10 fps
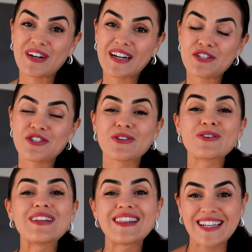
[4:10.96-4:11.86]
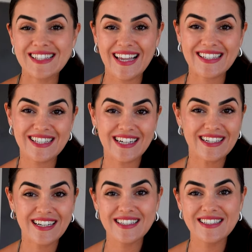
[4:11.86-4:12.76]
further ado, let's get
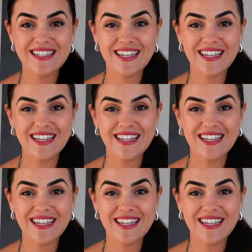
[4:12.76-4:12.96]
started.